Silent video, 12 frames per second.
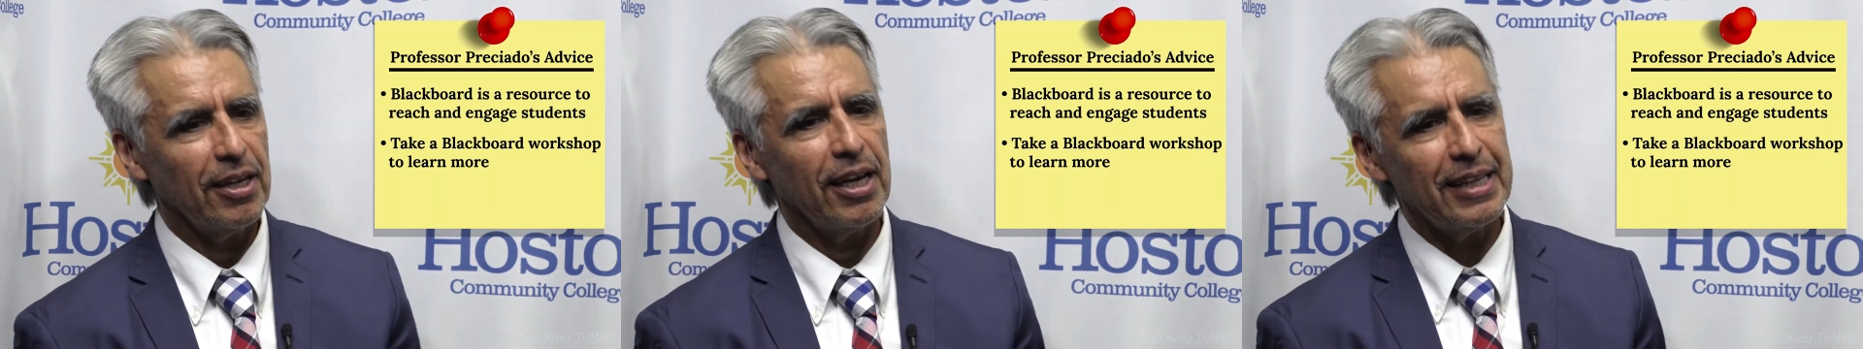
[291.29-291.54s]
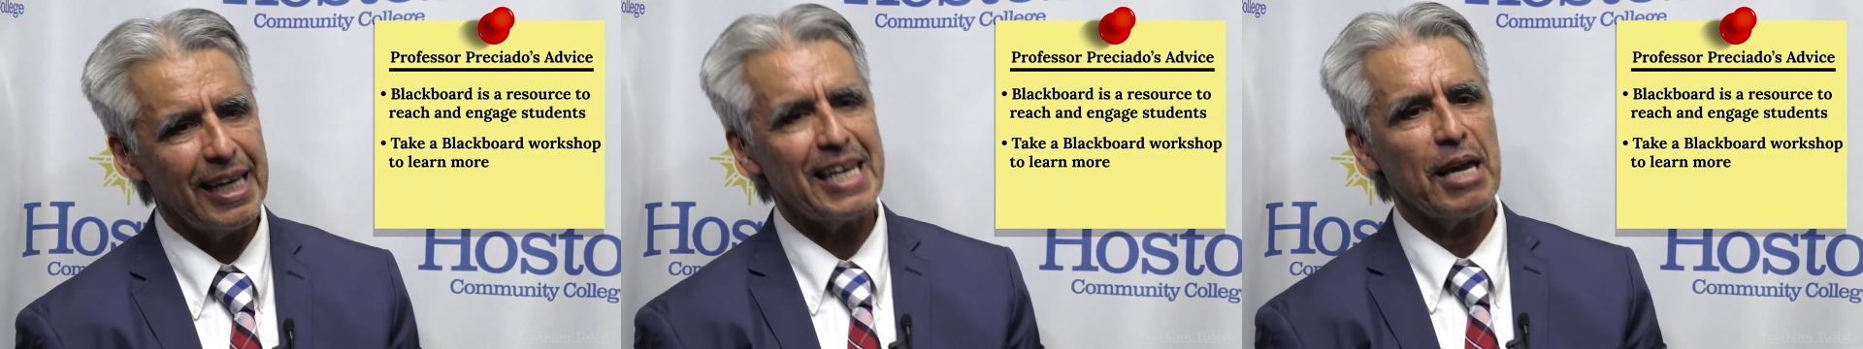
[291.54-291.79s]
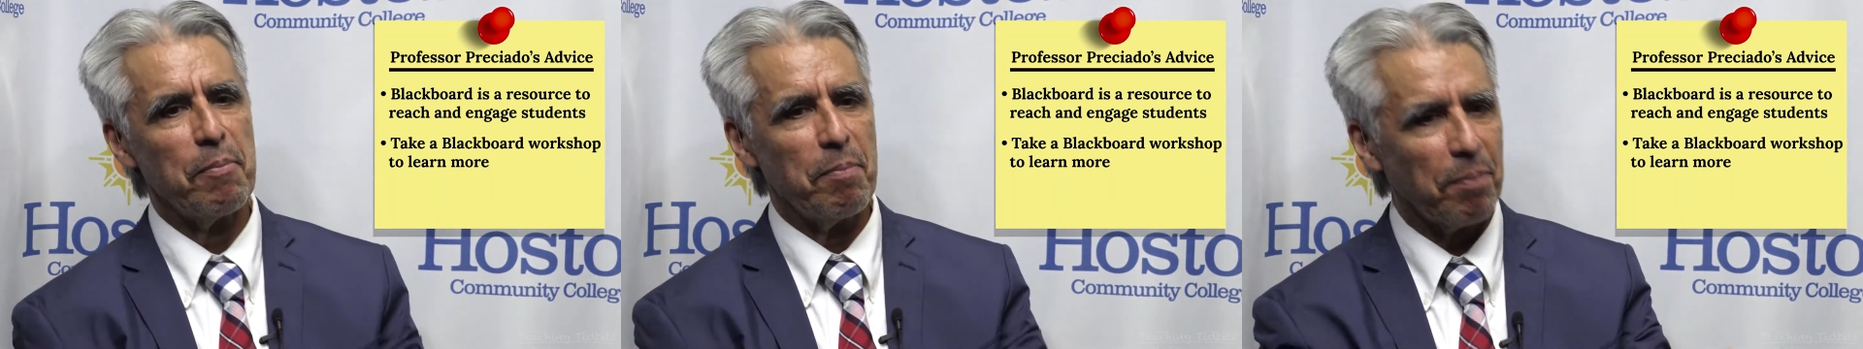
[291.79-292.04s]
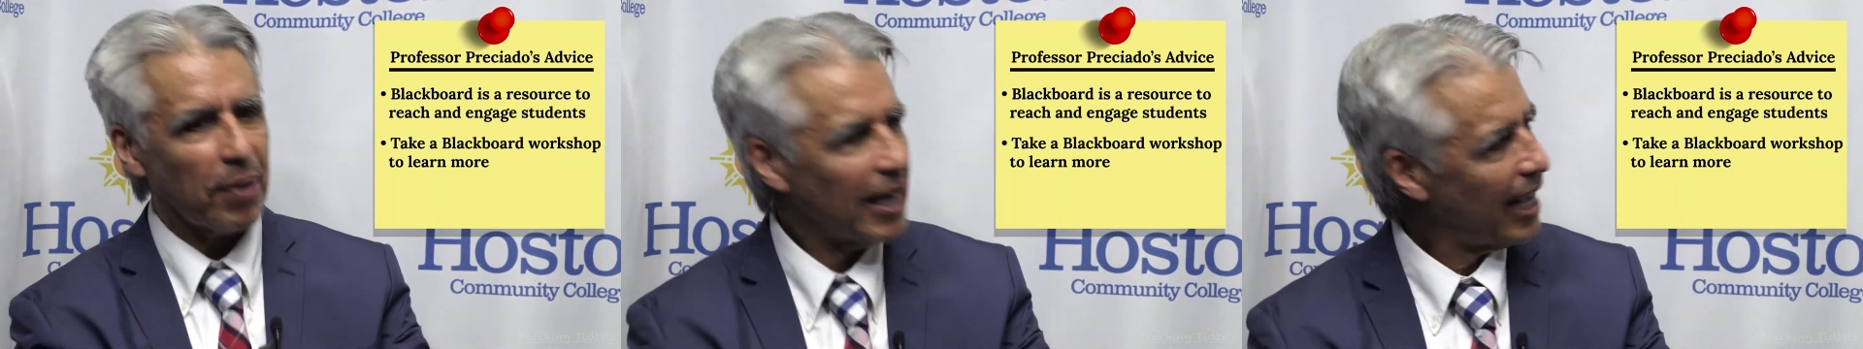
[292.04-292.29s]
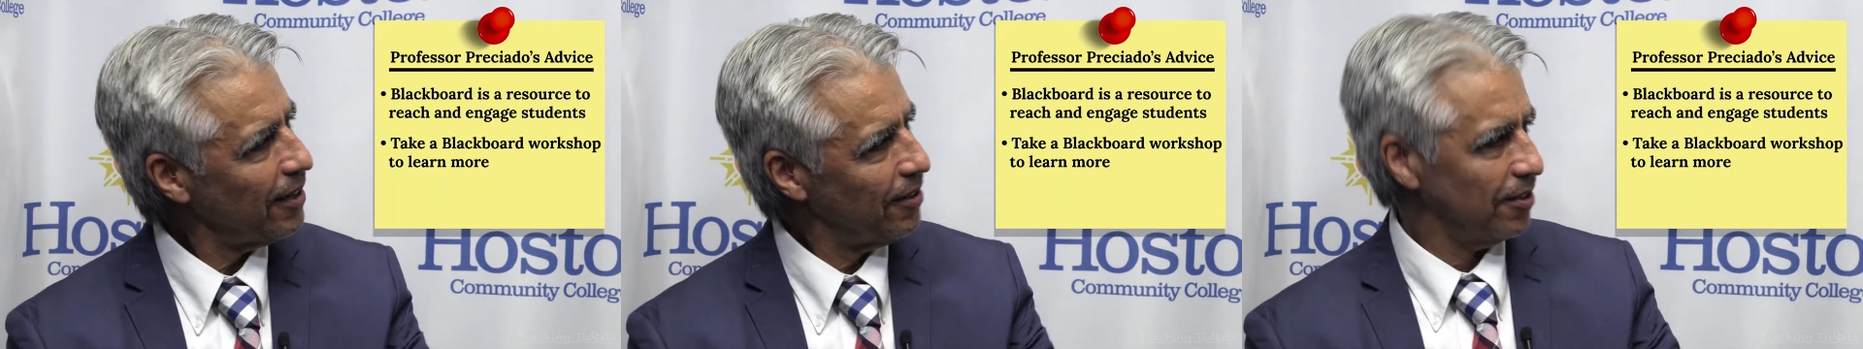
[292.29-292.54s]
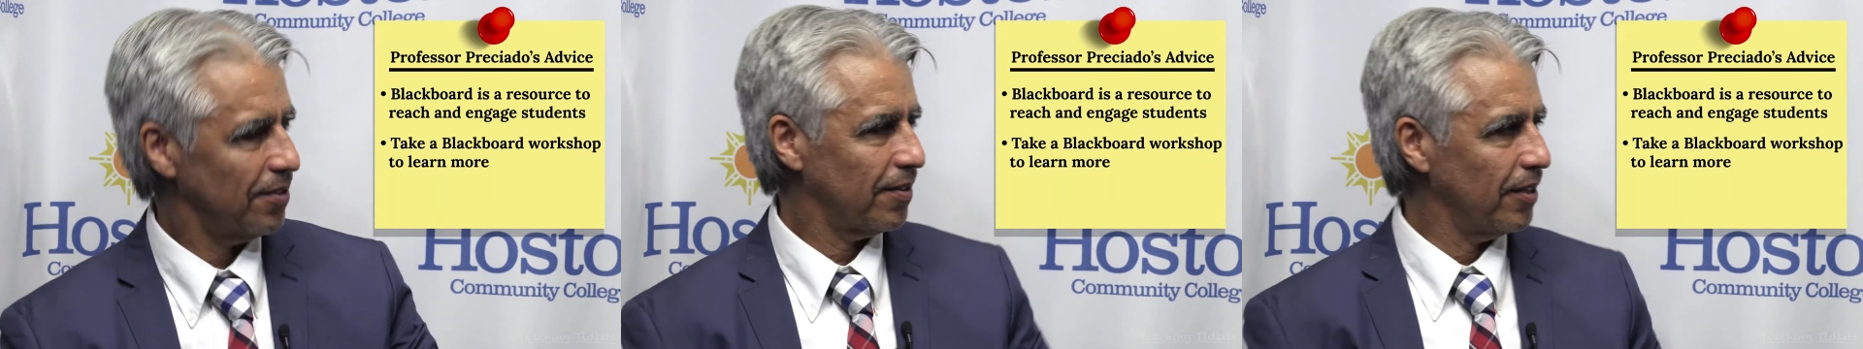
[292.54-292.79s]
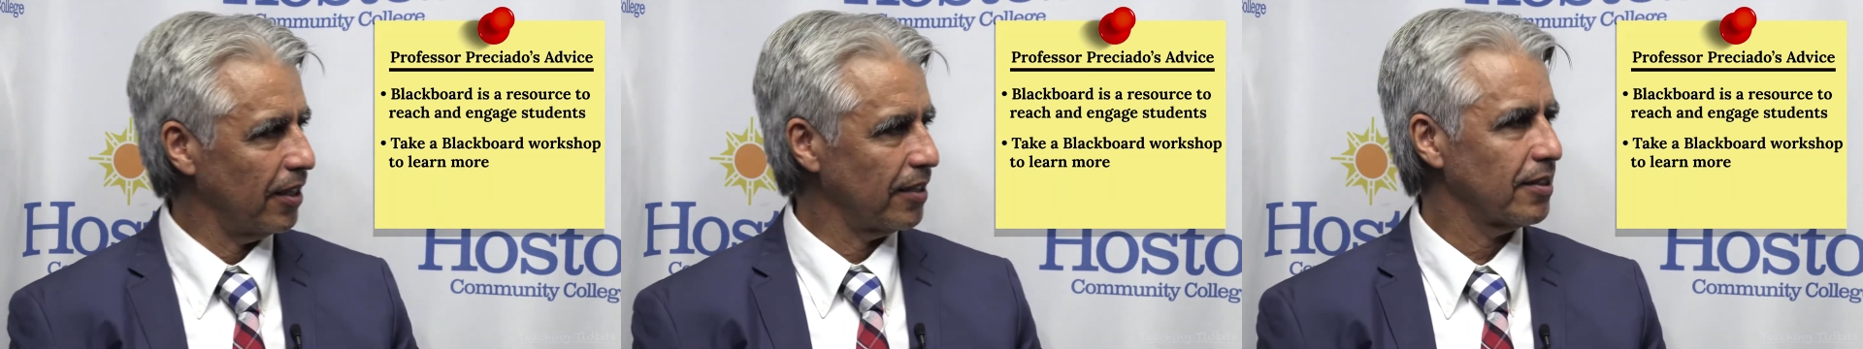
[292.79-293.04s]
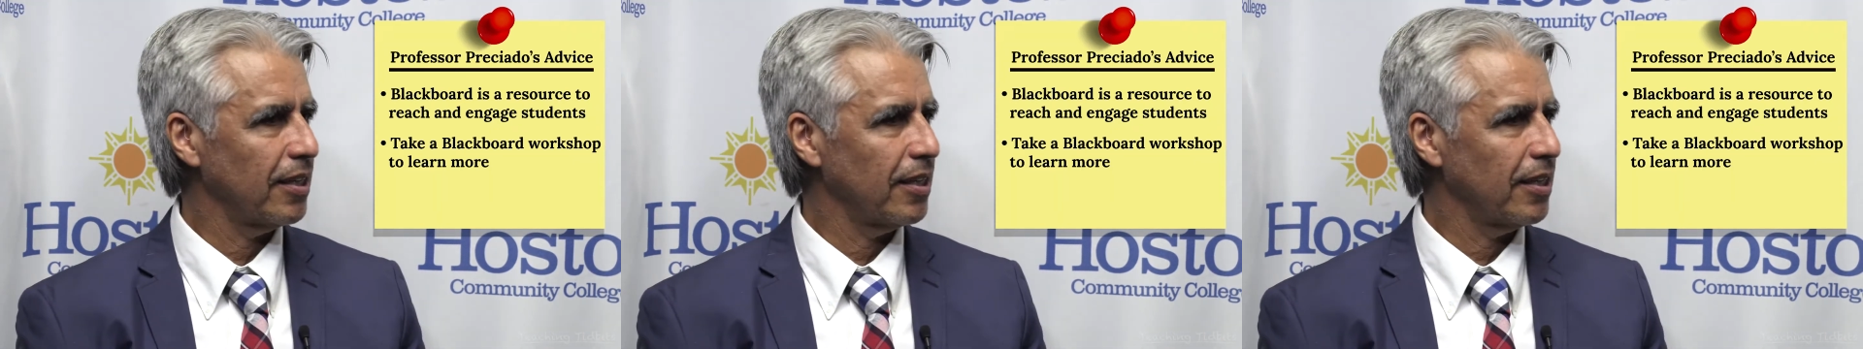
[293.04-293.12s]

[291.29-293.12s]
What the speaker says: And they can plan these things.